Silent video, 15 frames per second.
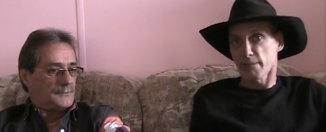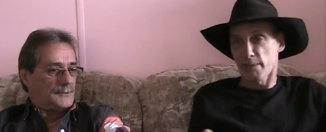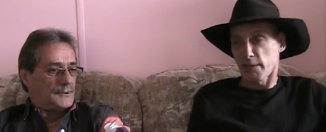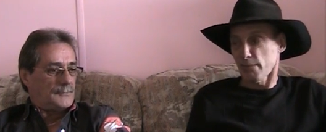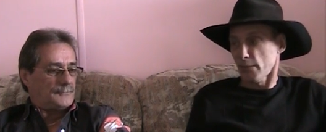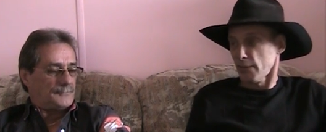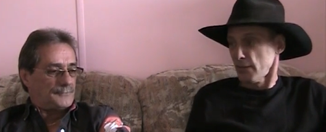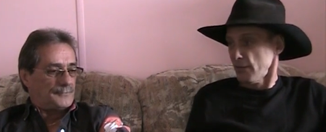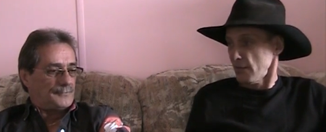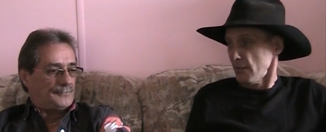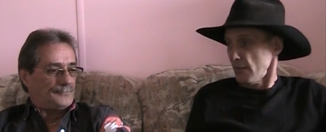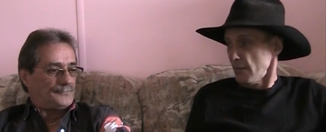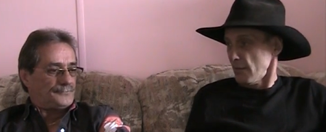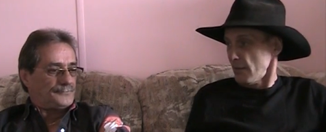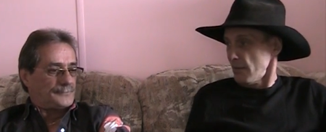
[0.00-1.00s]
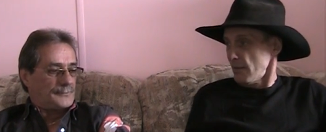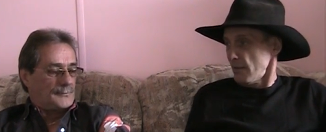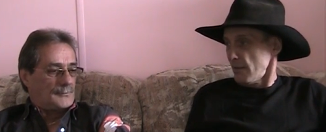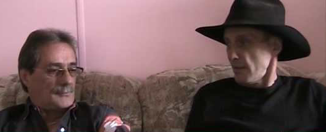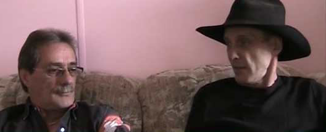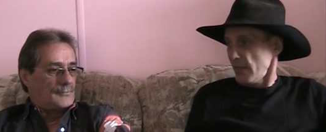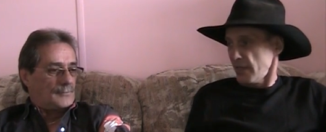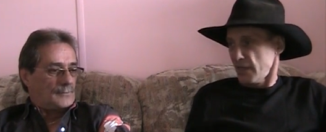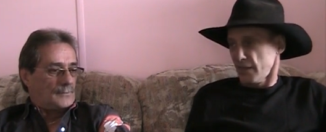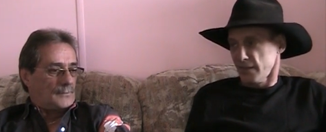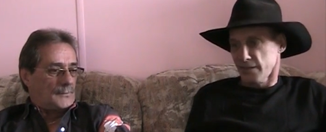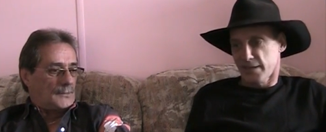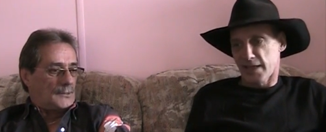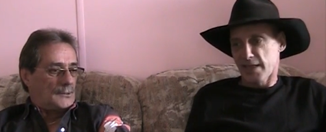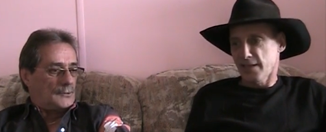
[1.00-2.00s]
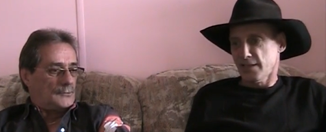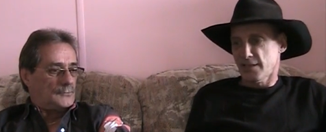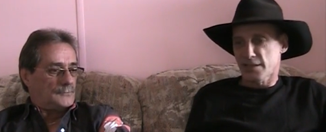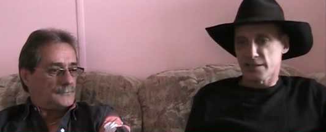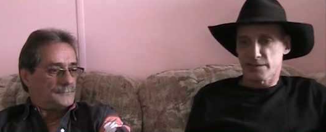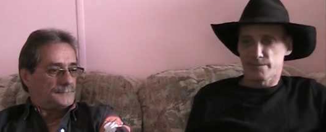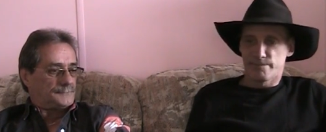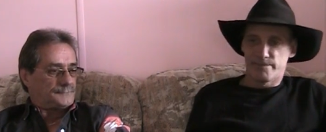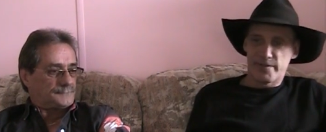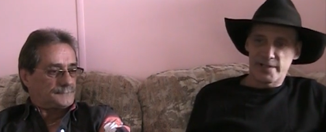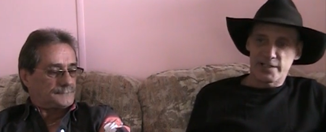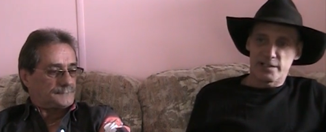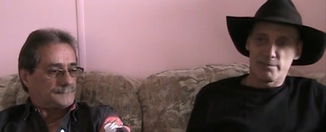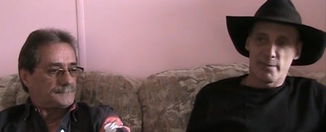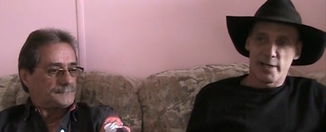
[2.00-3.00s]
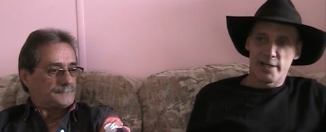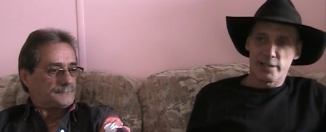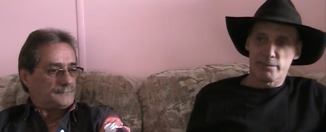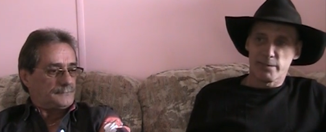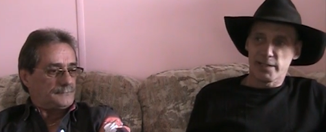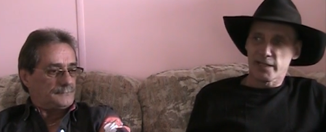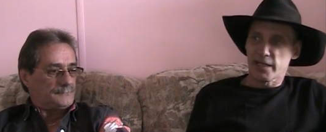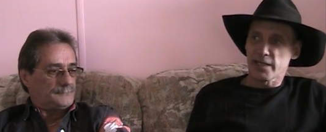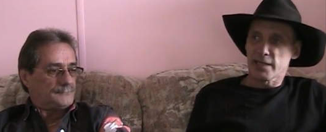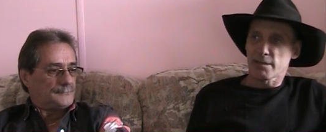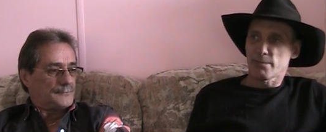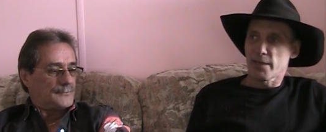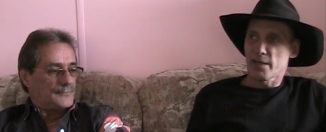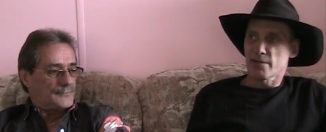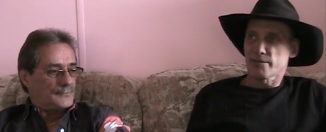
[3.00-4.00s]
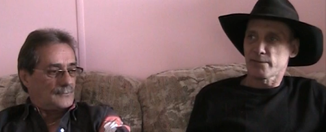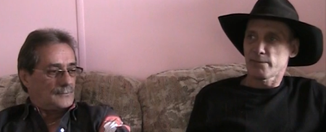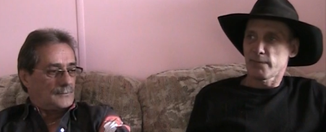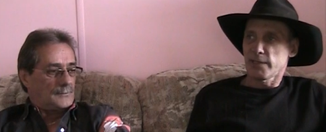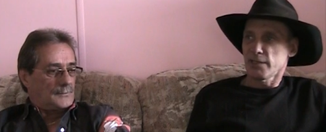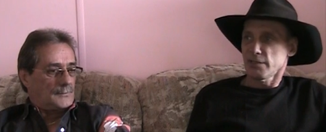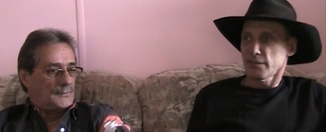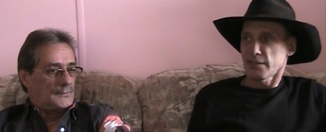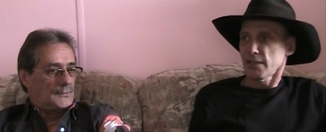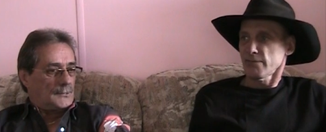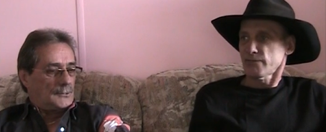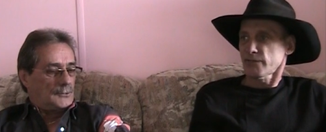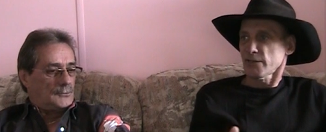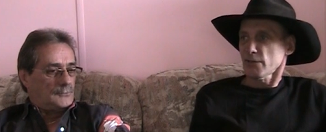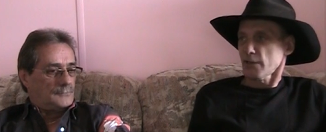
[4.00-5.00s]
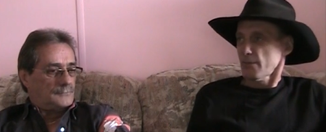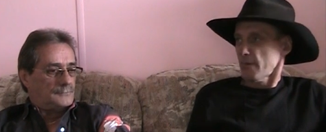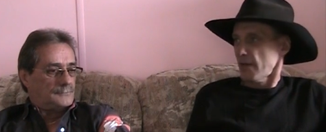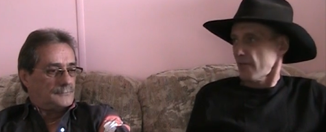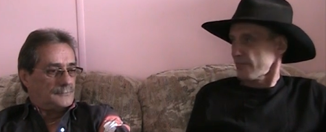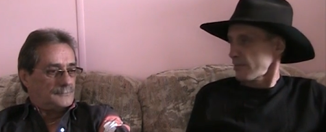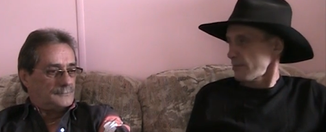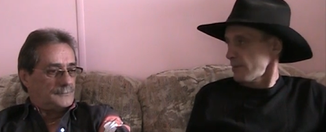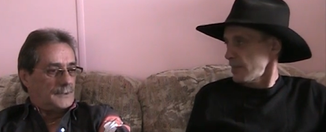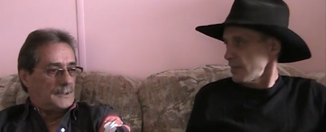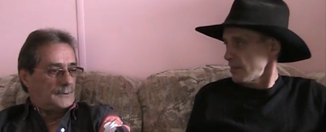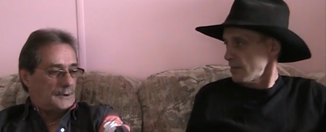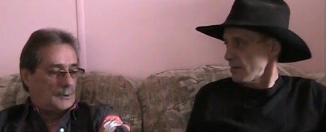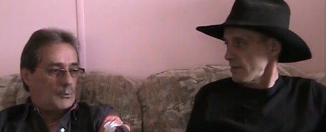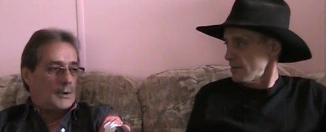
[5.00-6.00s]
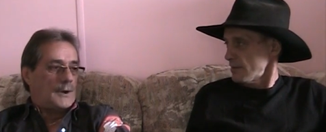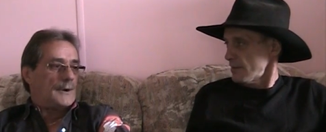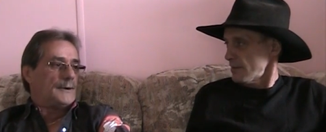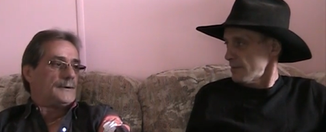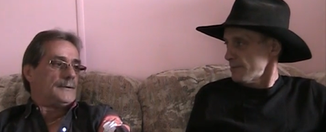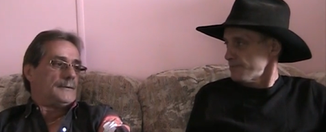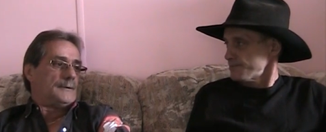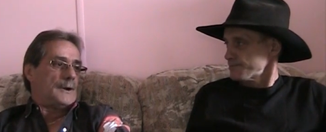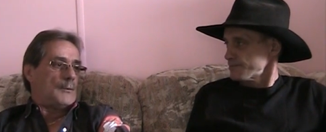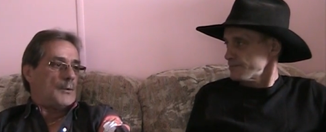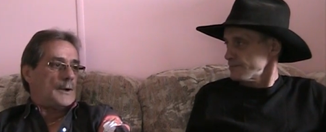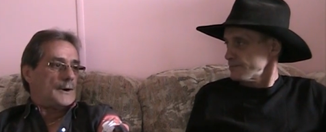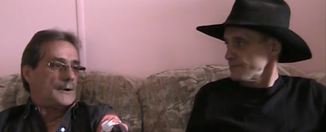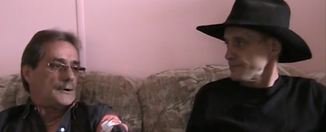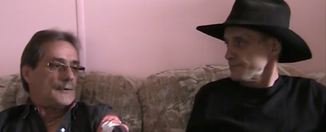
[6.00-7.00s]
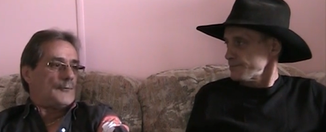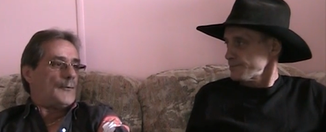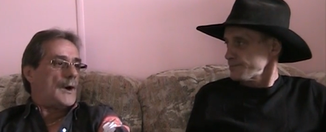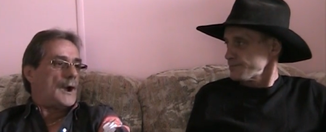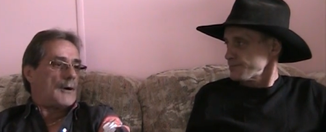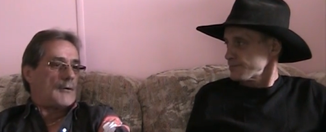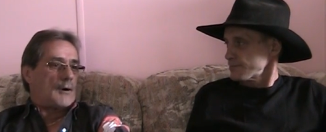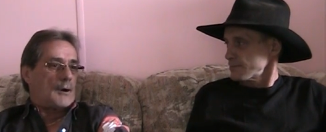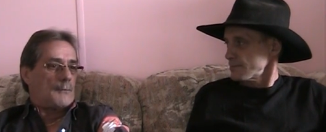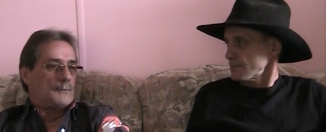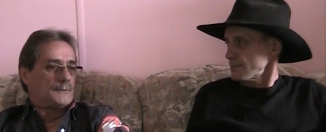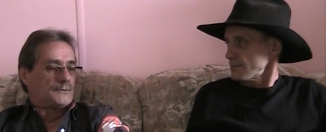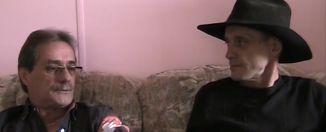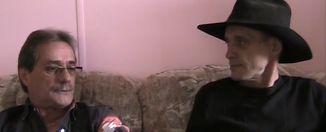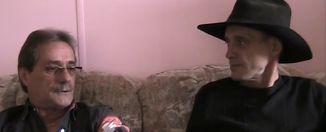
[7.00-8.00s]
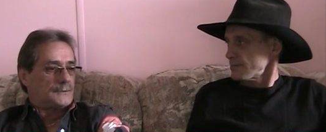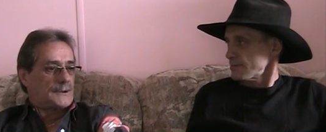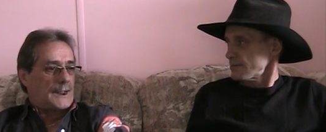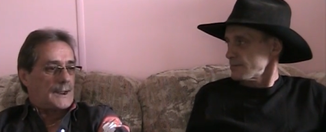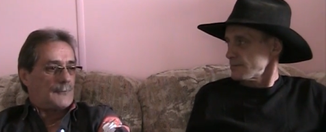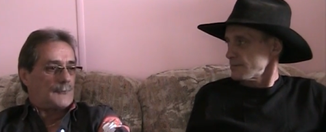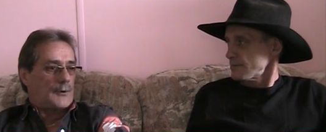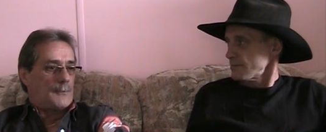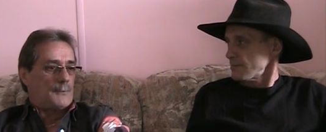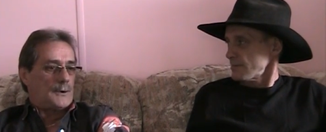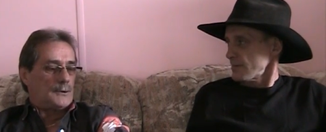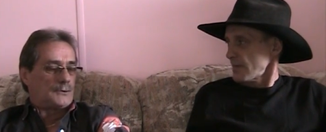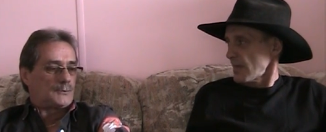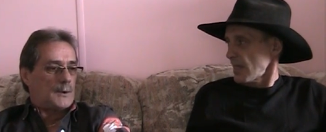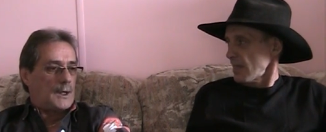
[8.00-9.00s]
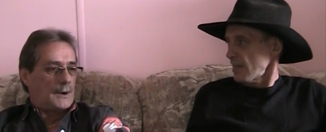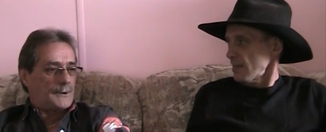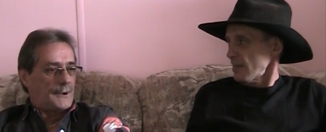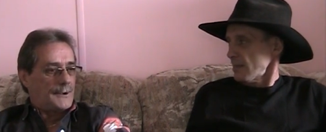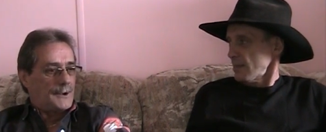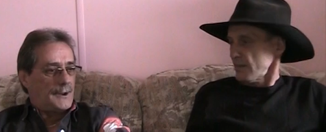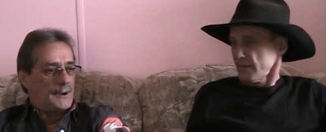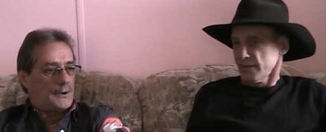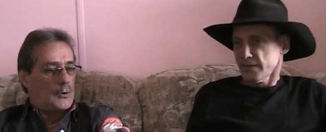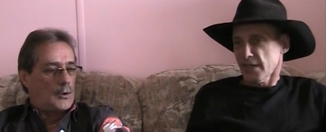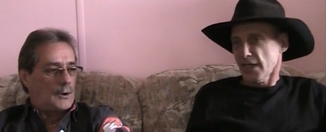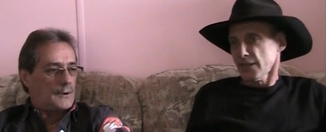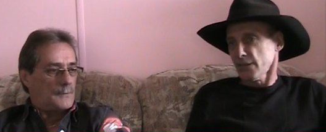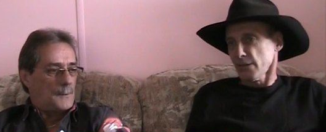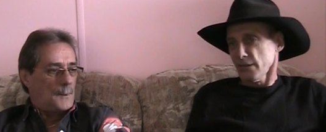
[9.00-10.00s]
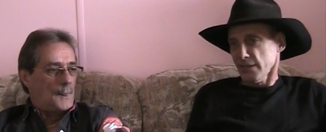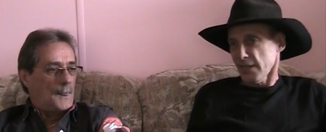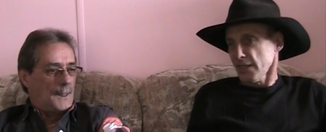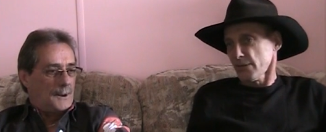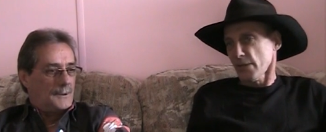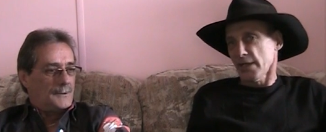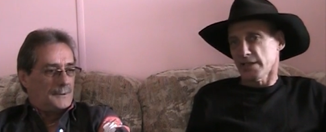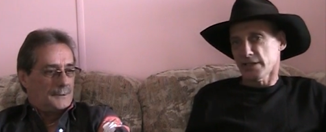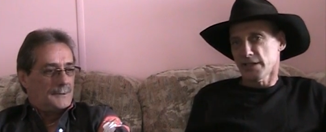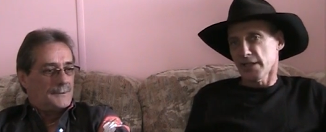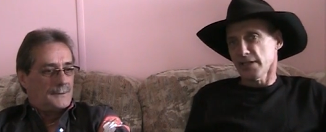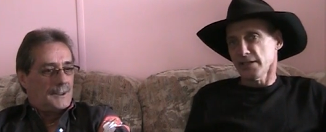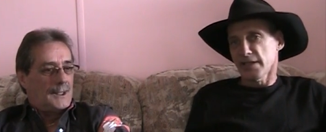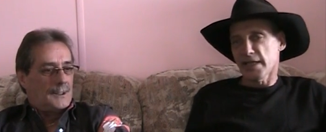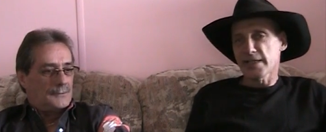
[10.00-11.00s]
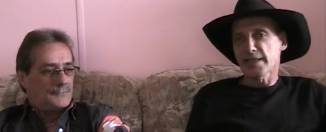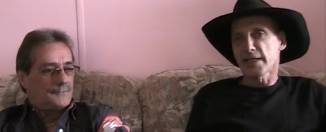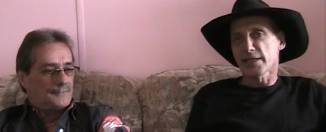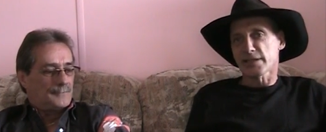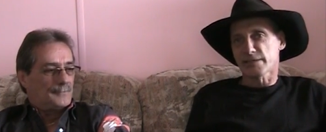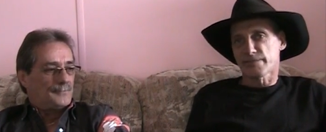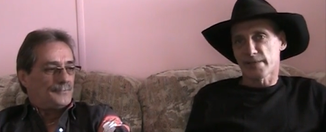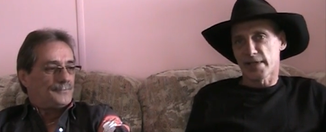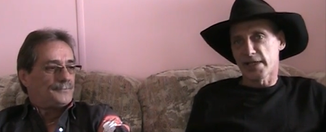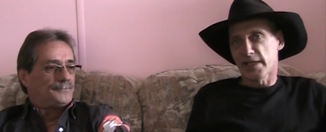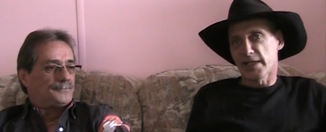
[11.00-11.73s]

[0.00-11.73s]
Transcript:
Speaker 1: people. And they just victimized me. They come after me. They still come after me. Yeah, they
Speaker 2: wanted they wanted your firearms taken from you as well, didn't they? In court. That's that's right. They yeah. they testified